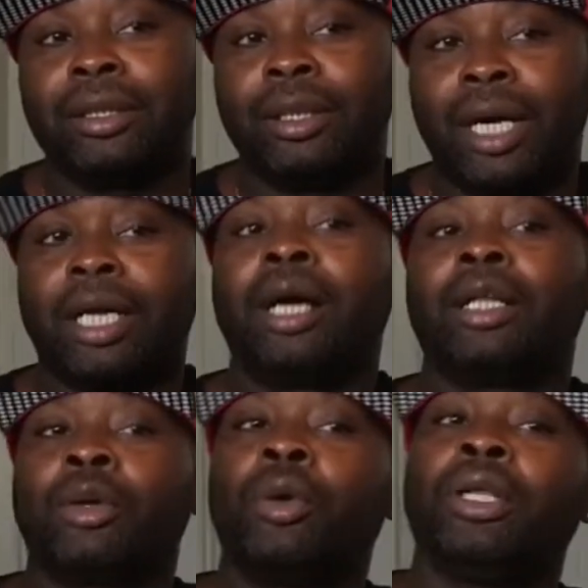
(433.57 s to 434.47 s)
I color
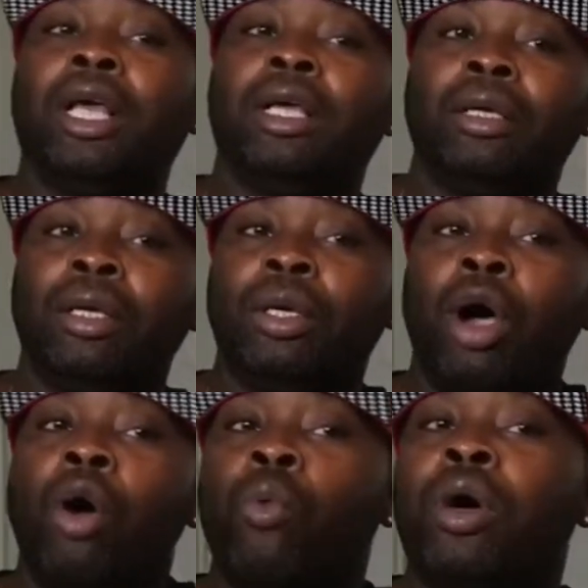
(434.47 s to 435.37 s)
coordinate
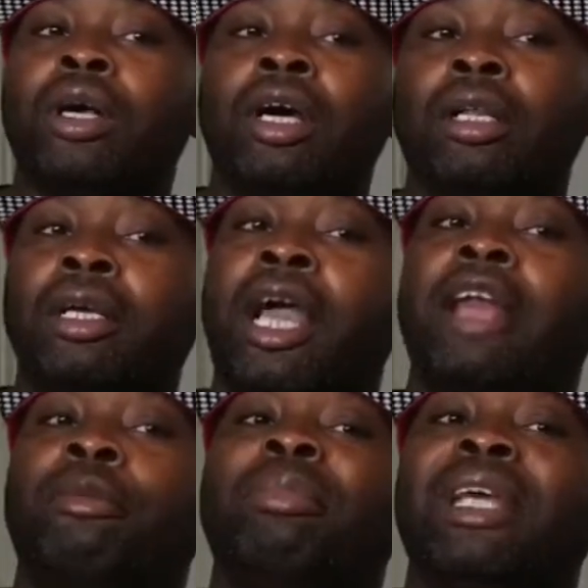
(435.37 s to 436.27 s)
on what color kind
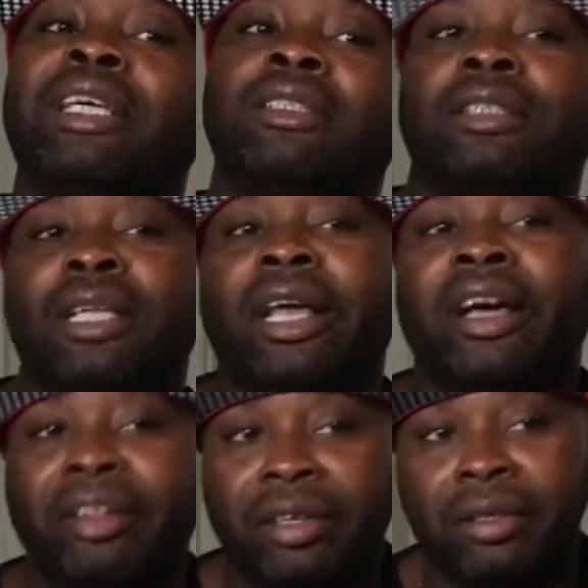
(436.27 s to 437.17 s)
of blends
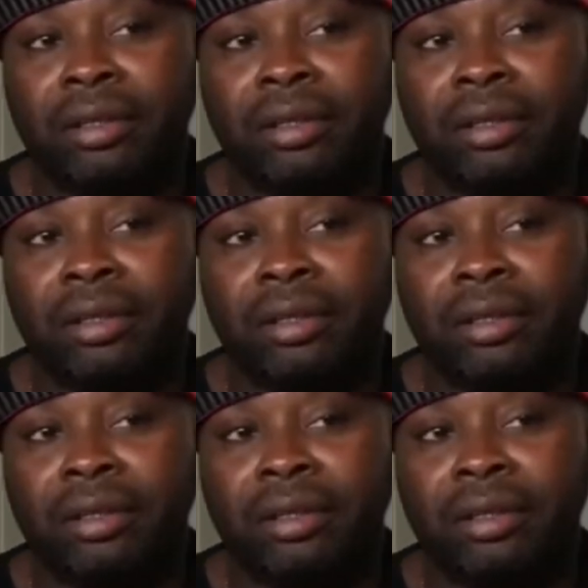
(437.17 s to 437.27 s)
together.